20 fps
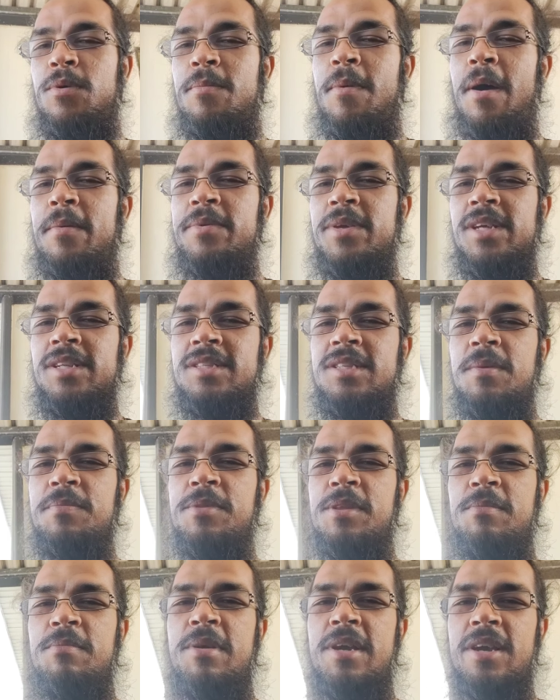we might be in
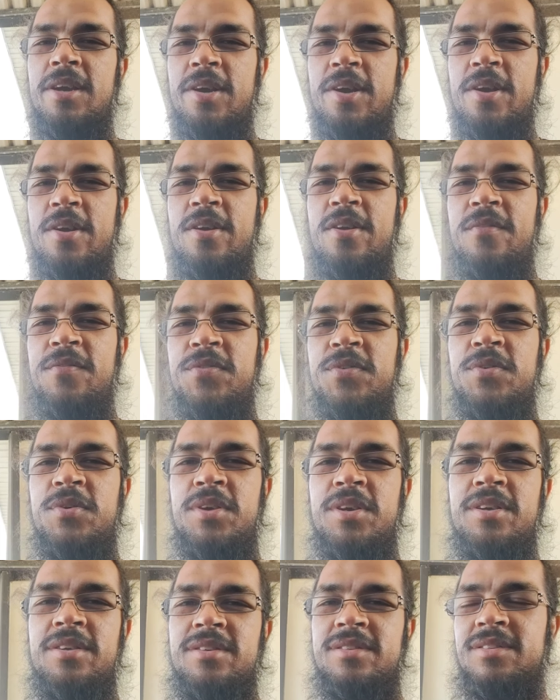something bigger here in a few
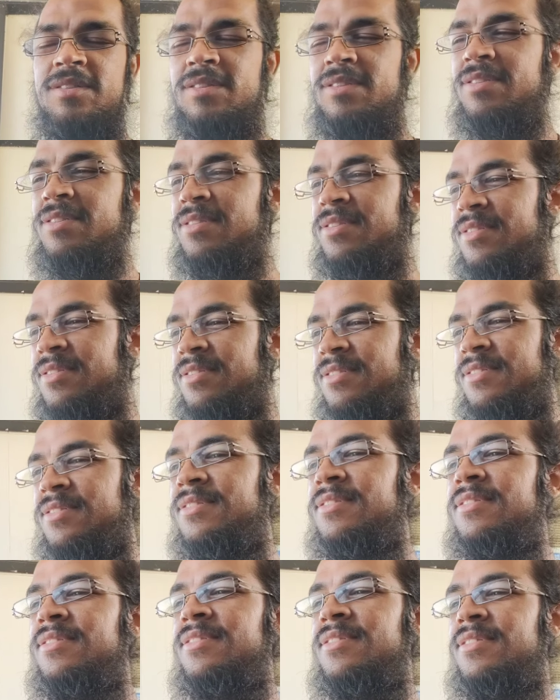years.
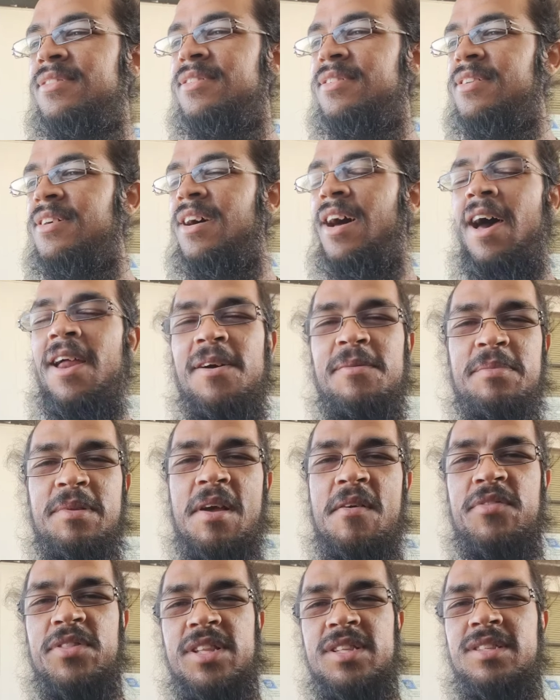I don't
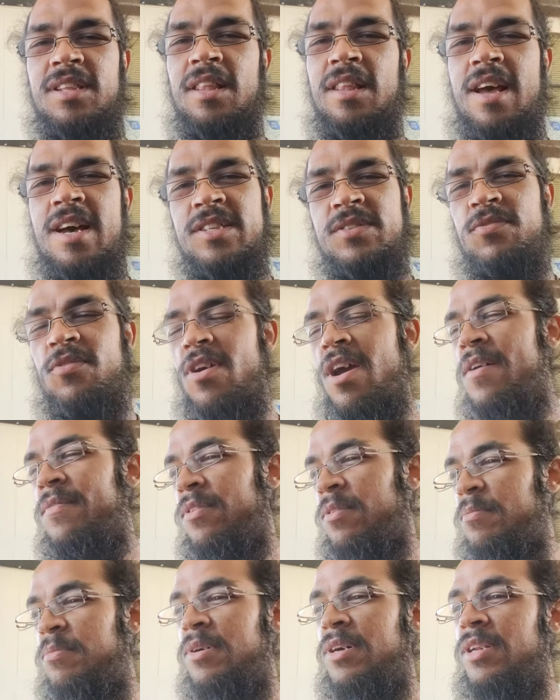plan for this to last
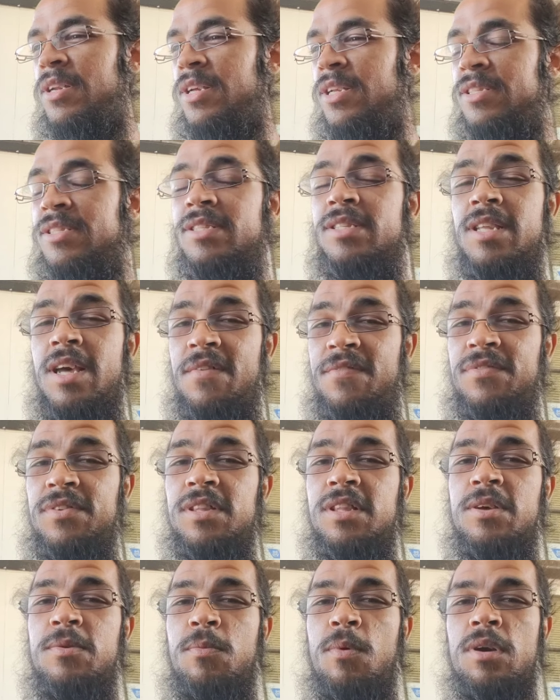forever, but it's
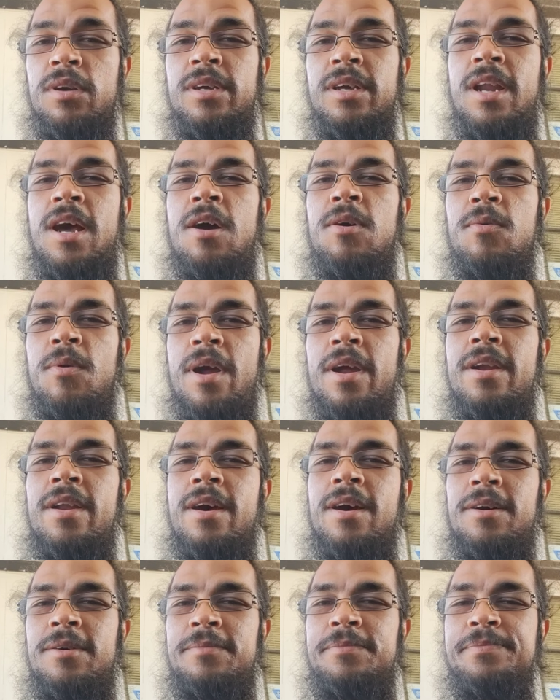definitely working out right
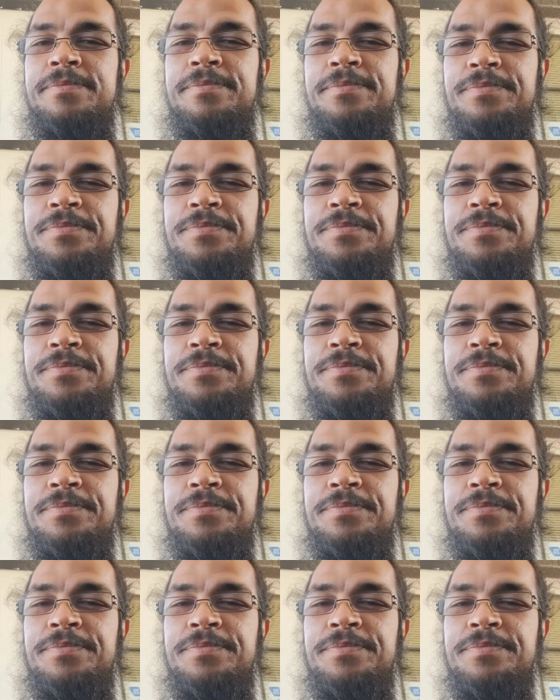now.